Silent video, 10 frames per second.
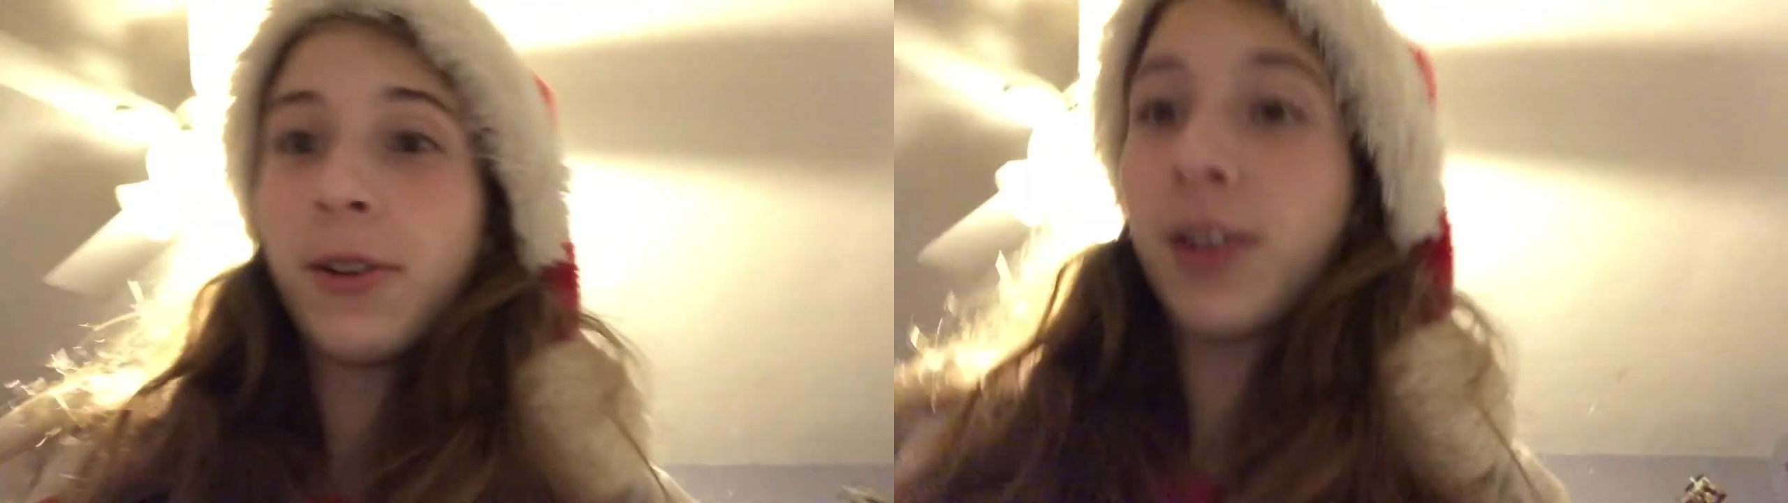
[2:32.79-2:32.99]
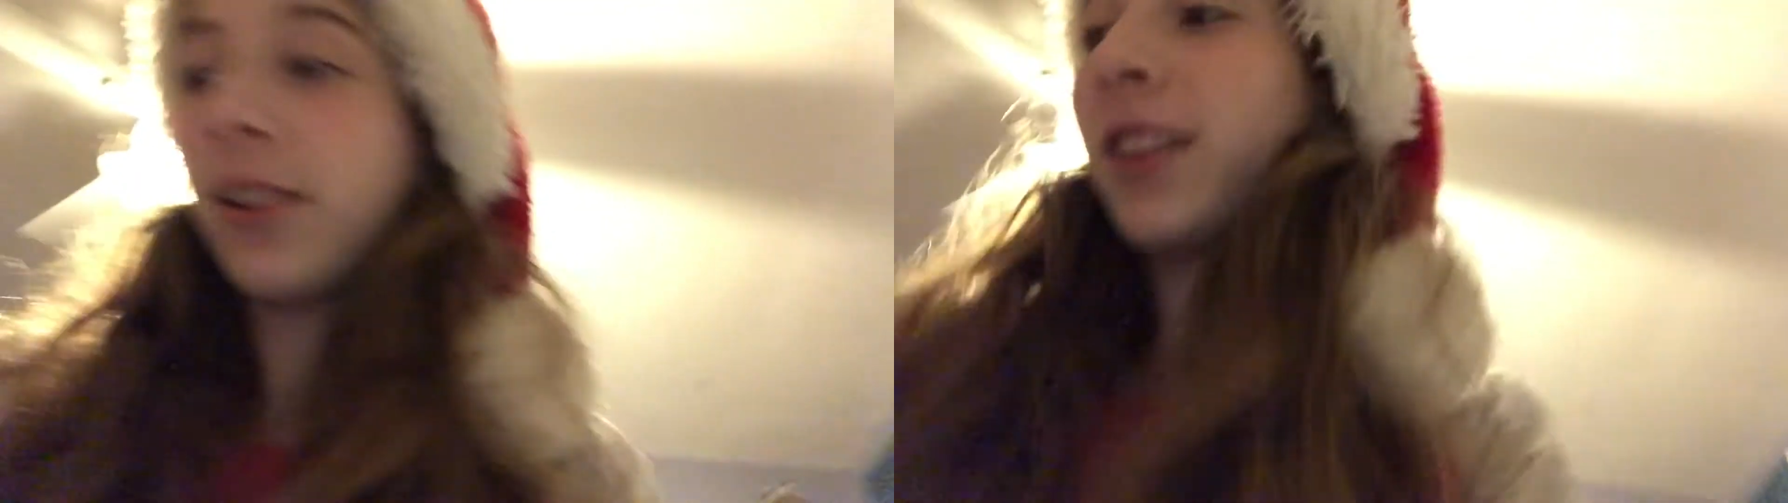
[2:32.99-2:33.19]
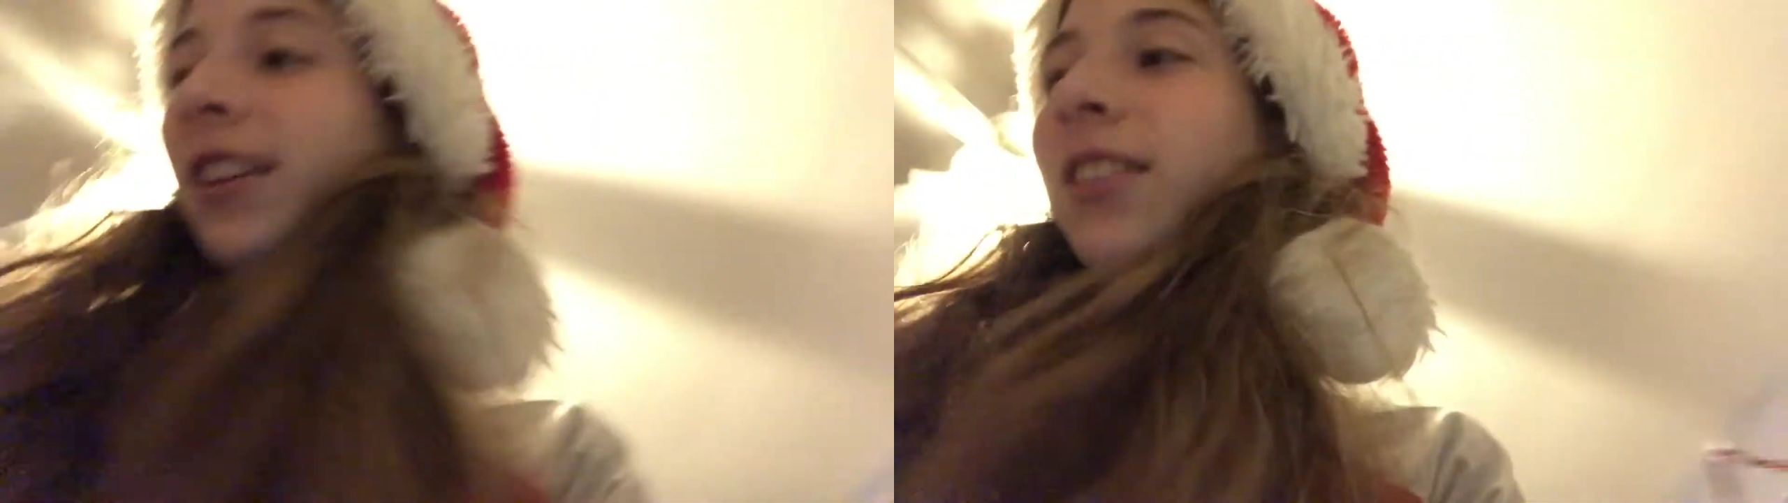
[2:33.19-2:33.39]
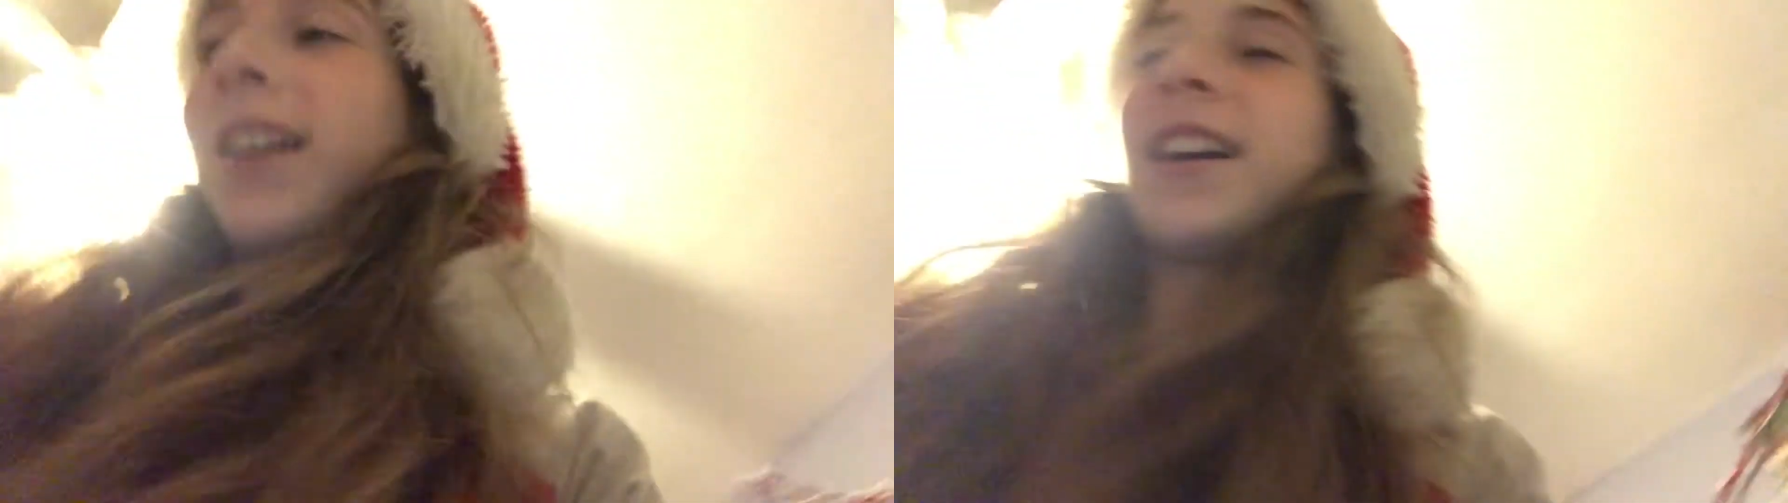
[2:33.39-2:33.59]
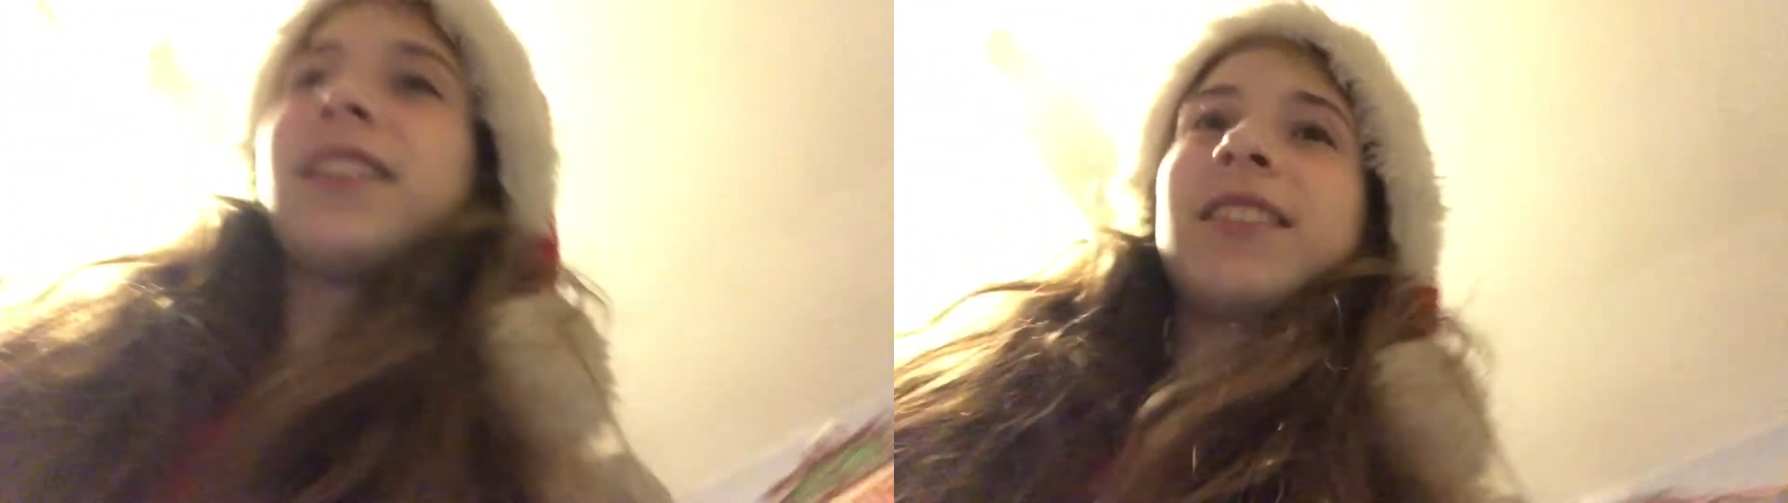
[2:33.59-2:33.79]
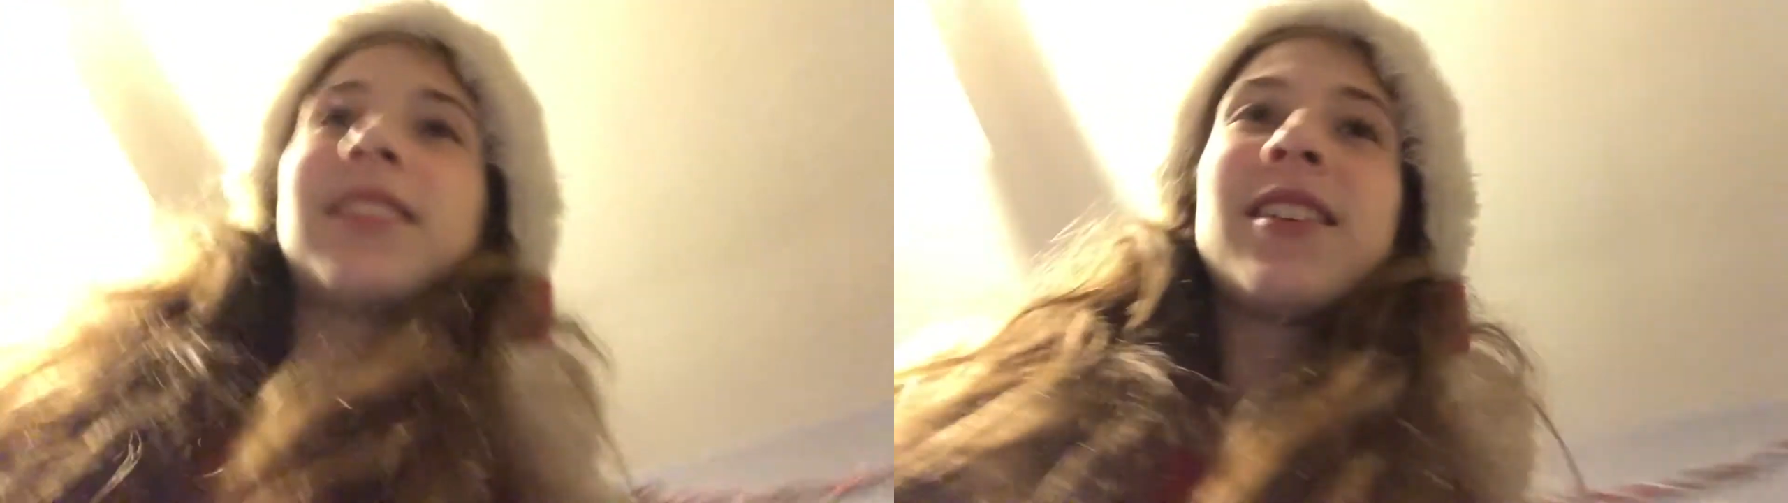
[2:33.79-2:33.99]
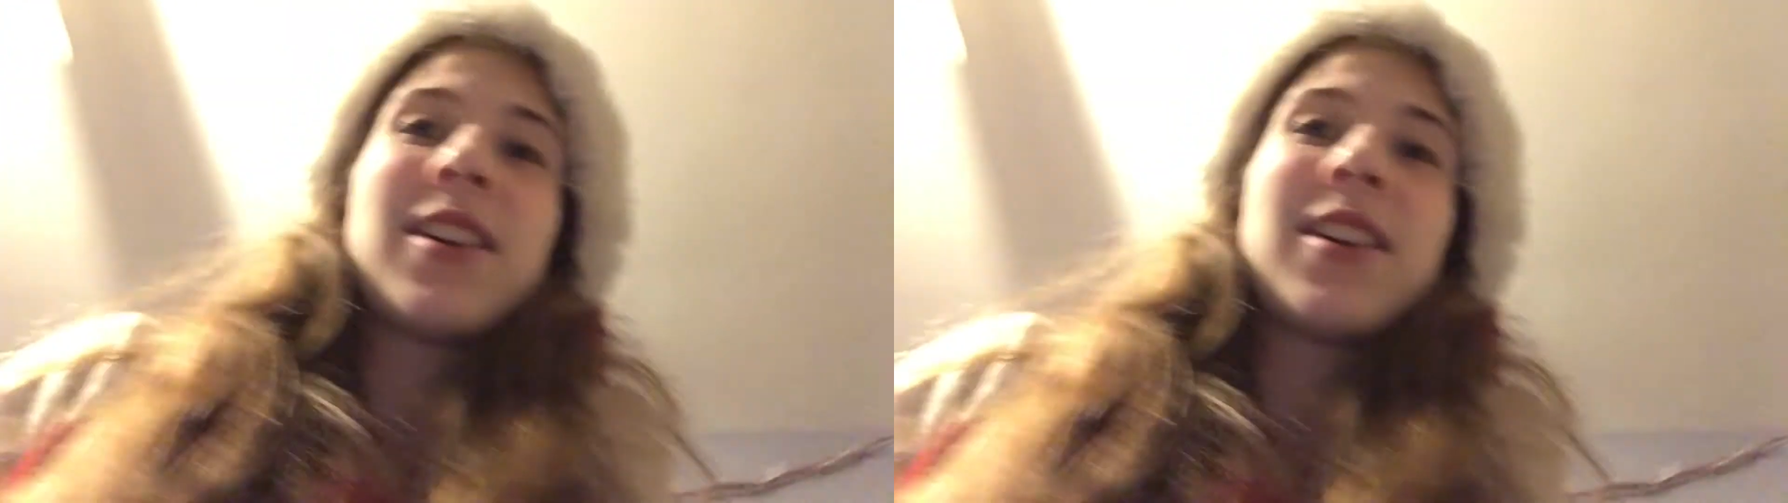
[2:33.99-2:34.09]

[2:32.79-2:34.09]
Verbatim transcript: cooking class.